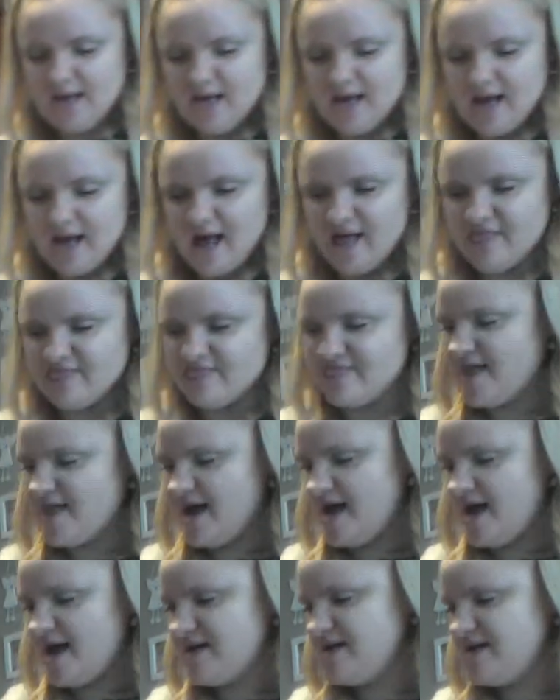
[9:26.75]
And
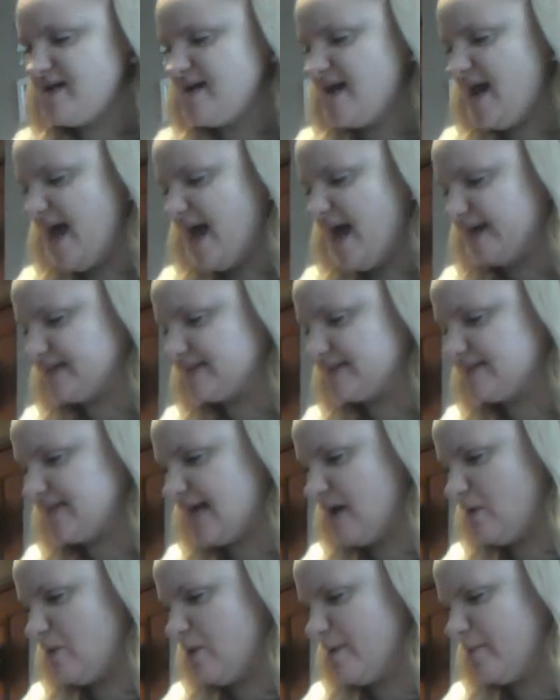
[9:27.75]
then next,
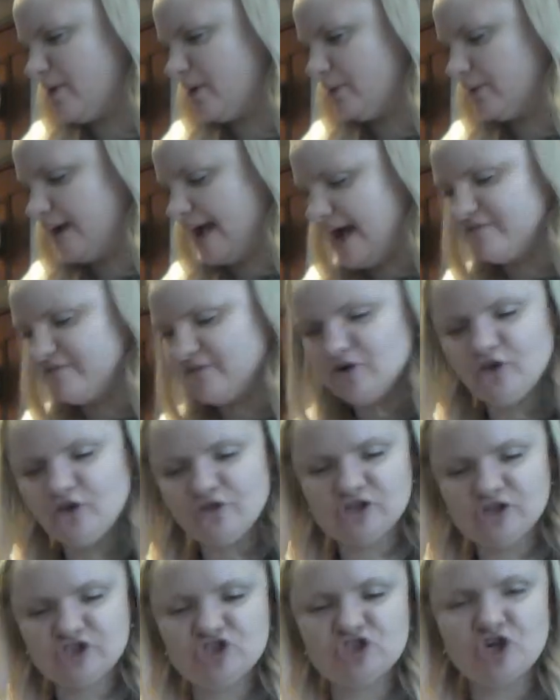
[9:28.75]
how about we have another
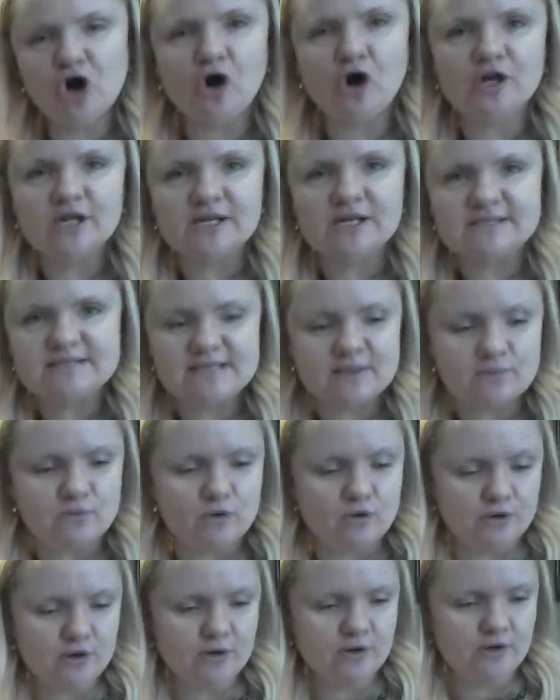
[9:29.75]
chocolatey
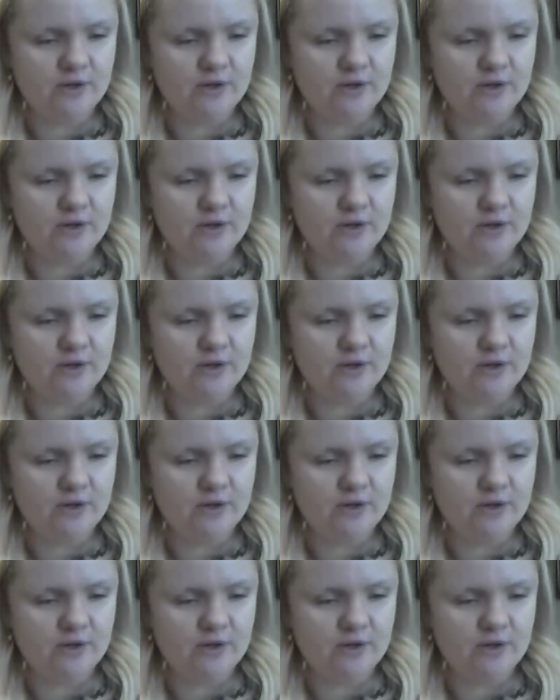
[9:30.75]
one?